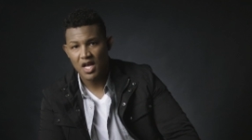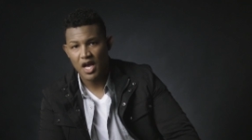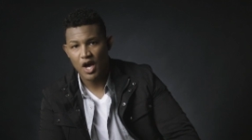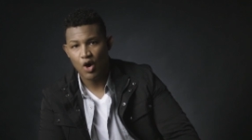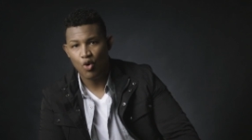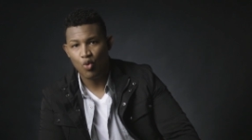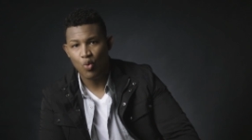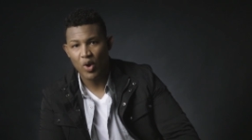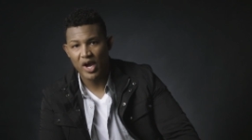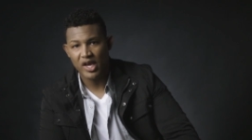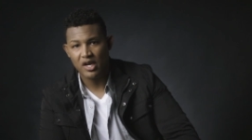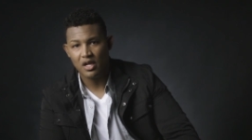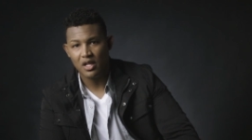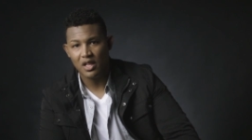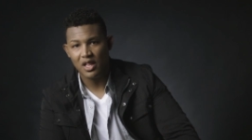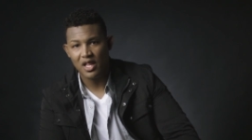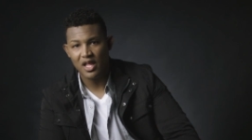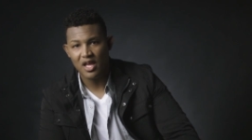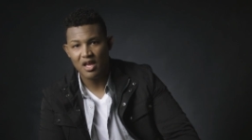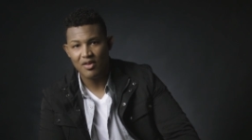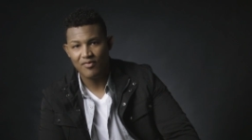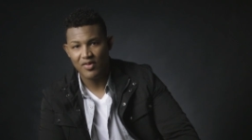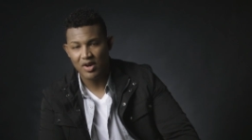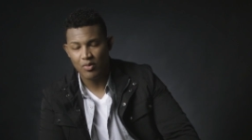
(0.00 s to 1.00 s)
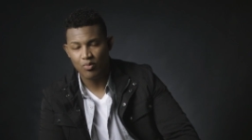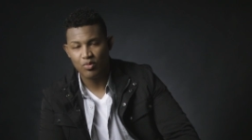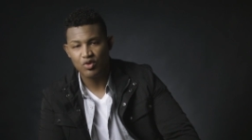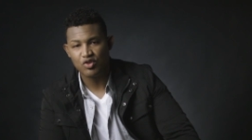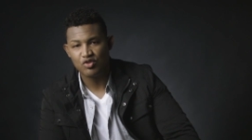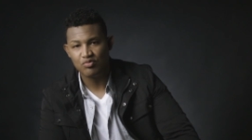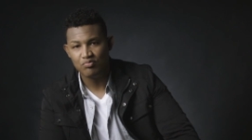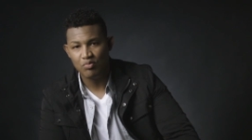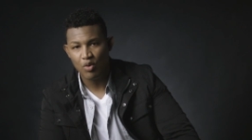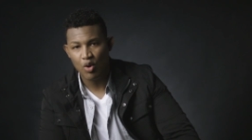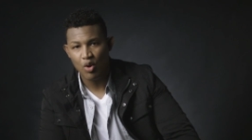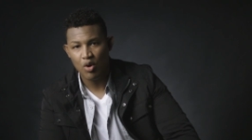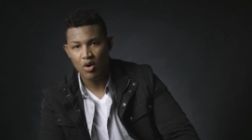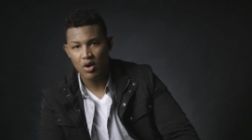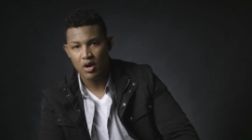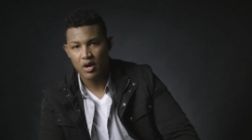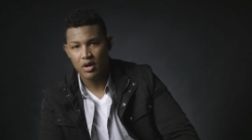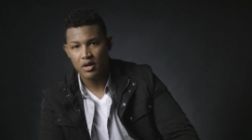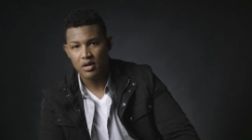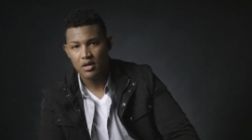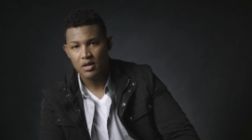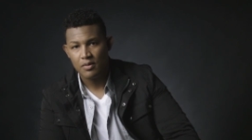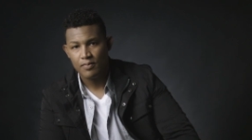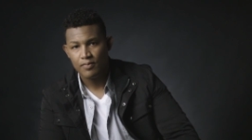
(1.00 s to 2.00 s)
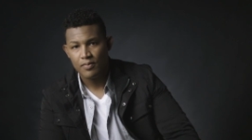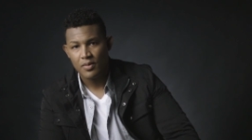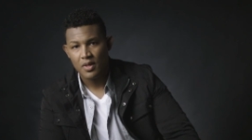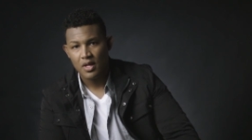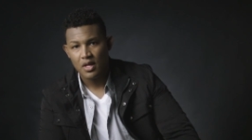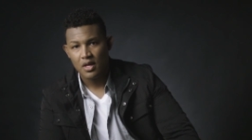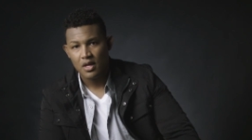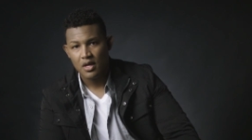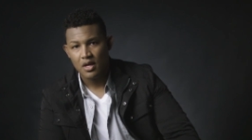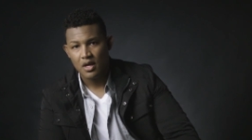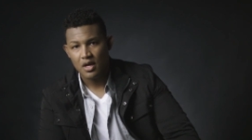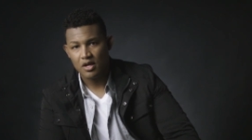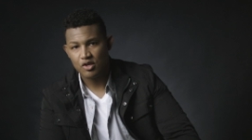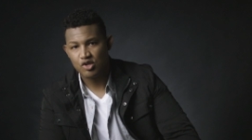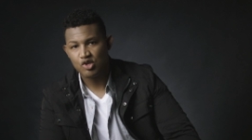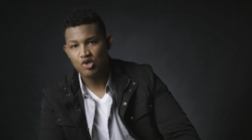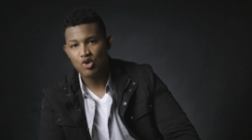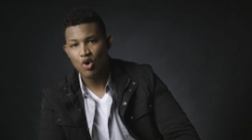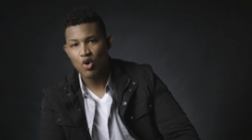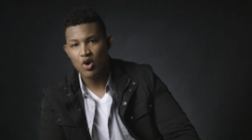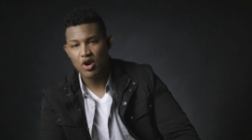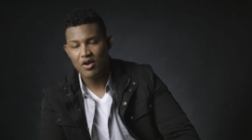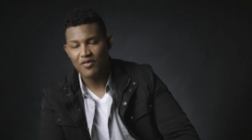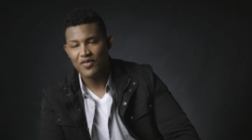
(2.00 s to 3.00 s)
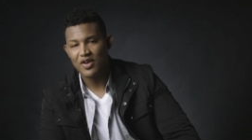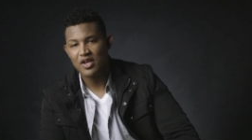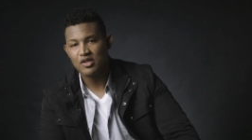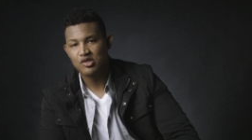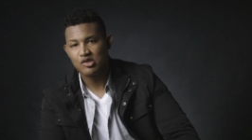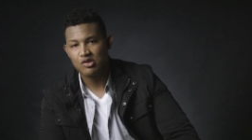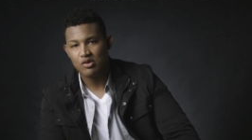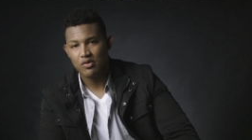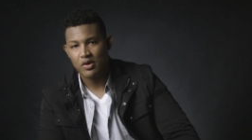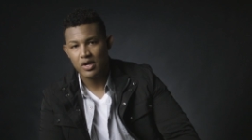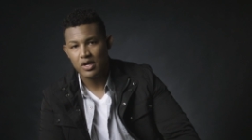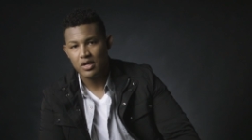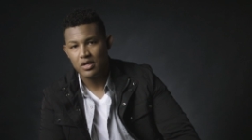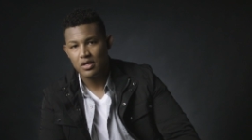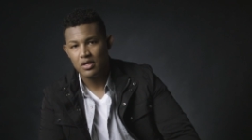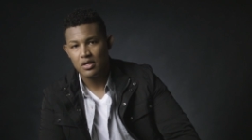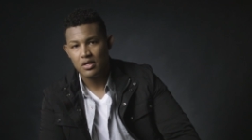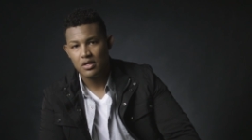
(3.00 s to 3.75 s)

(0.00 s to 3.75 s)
a way to live, and it was more a story of history,